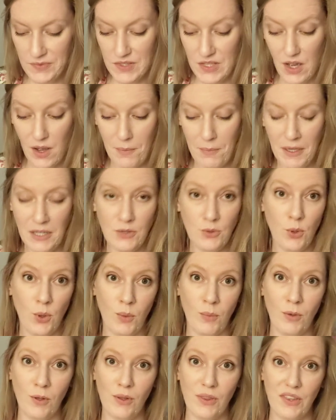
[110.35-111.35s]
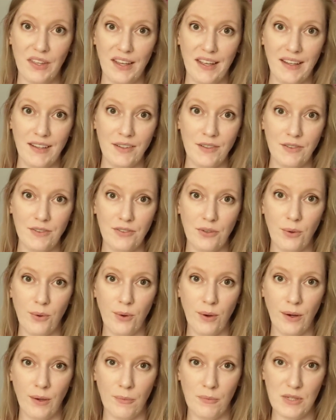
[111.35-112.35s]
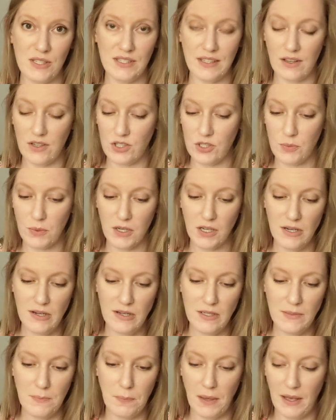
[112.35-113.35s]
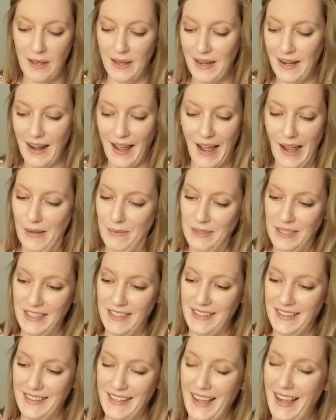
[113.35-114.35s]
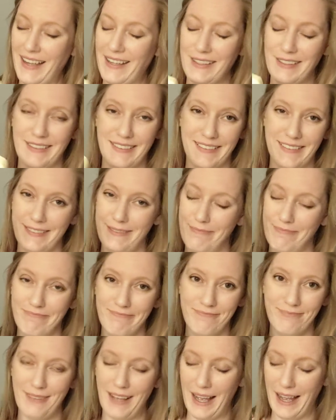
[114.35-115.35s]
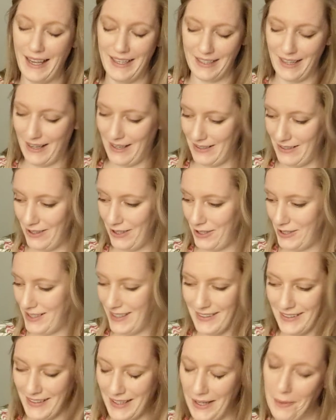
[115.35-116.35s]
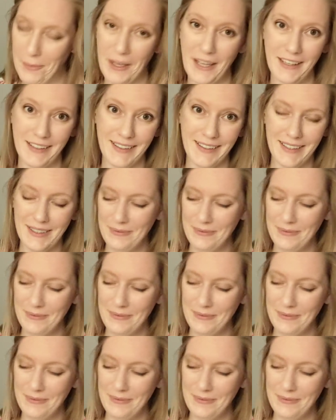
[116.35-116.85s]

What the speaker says: not my normal thing for massage bars, but I mean, I got hooked on the Get Meg.